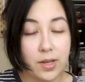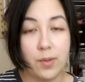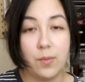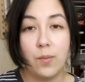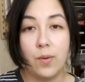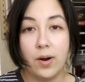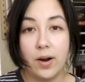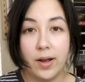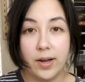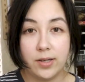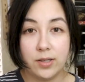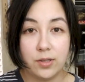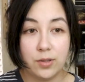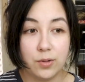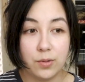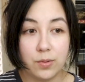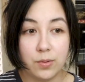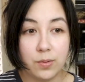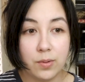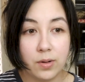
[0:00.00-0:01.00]
and what I
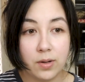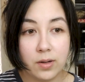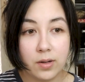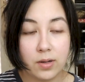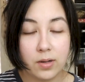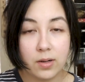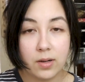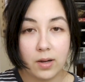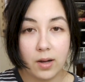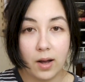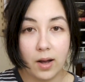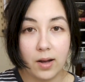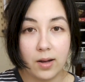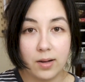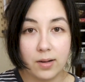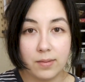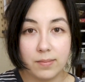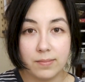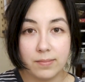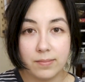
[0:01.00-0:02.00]
do
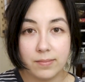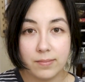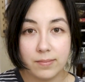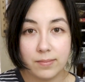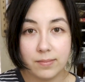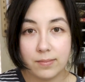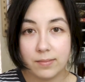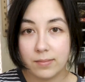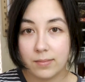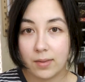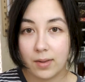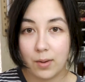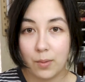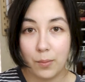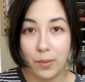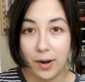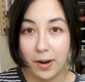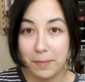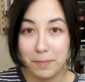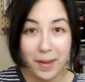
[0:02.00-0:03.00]

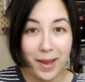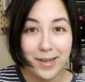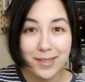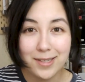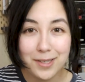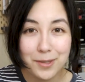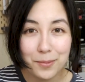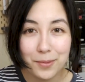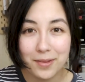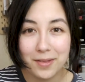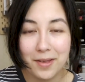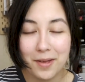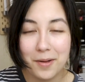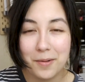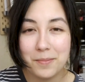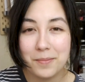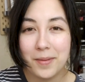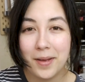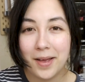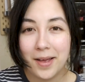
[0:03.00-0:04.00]
when I'm painting with
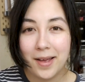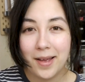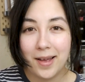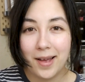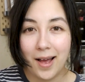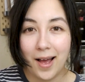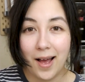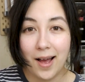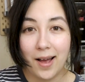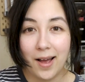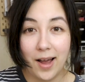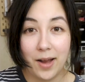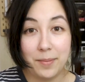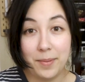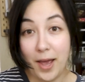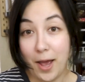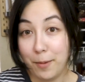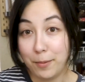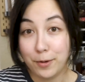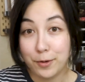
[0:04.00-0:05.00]
them, I'd be
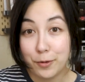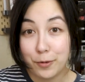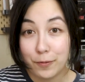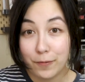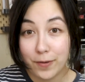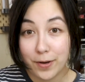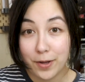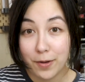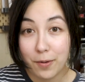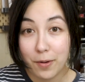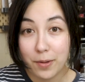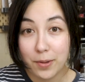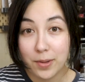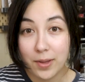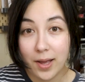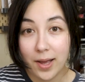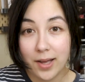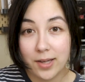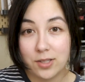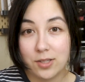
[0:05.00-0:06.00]
happy to do a video on
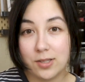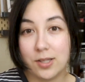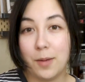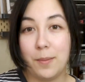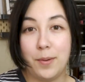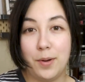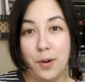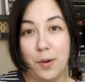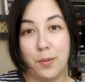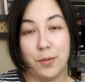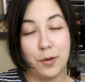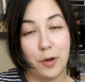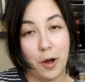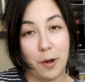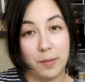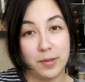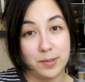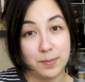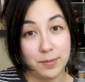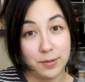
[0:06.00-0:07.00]
that. Just let me know in the
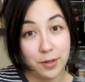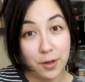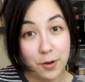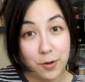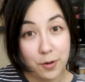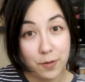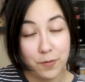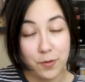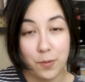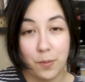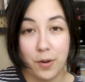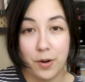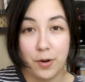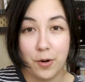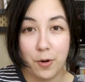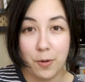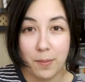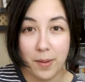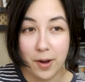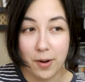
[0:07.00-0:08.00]
comments below if you want to
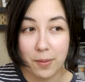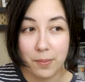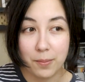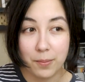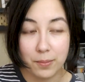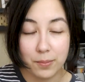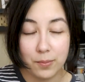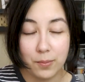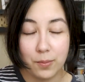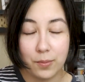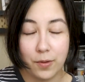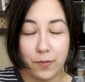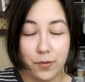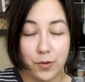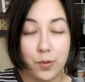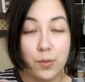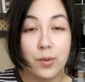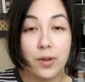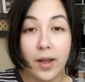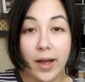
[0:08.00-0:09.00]
know about, if
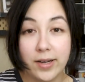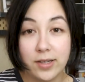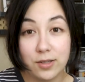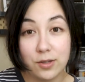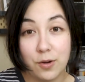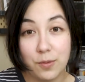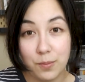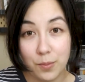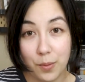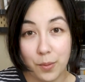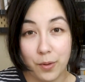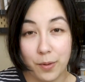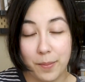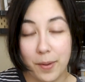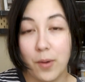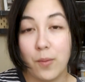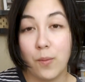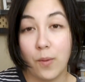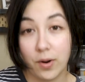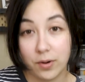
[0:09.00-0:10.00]
you would like to know more
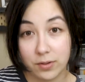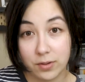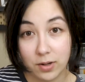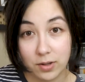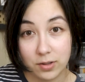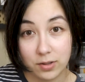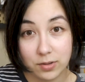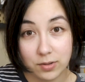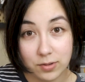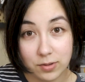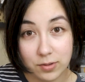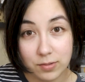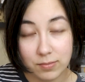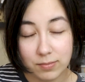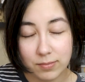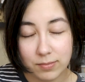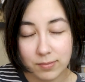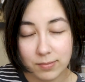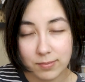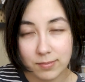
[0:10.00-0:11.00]
about watercolors.
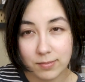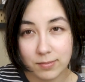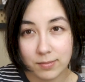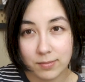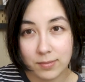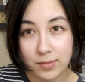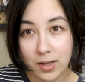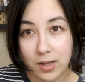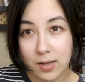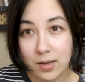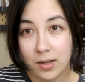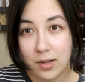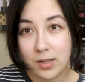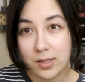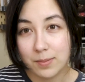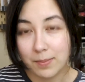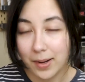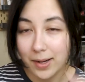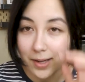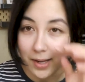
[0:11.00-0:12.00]

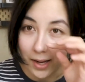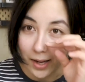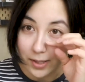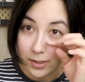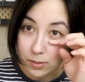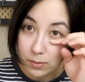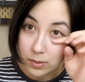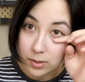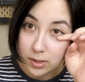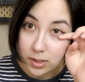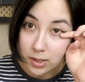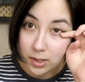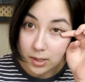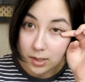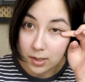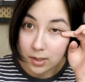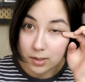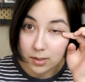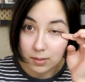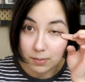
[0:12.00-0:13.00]
Is my eye
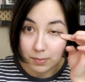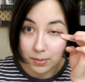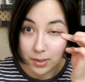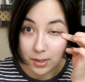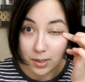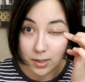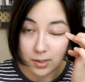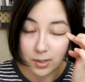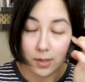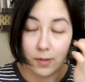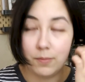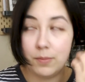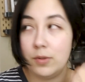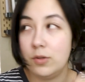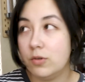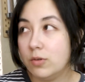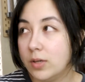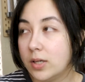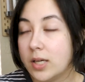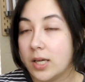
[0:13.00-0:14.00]
twitching? Is it because I've been
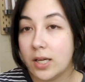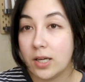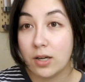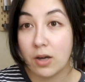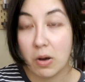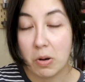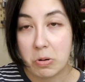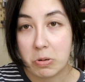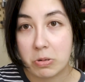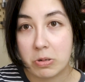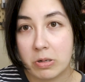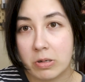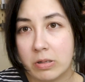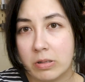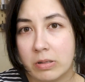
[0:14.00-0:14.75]
drinking Coke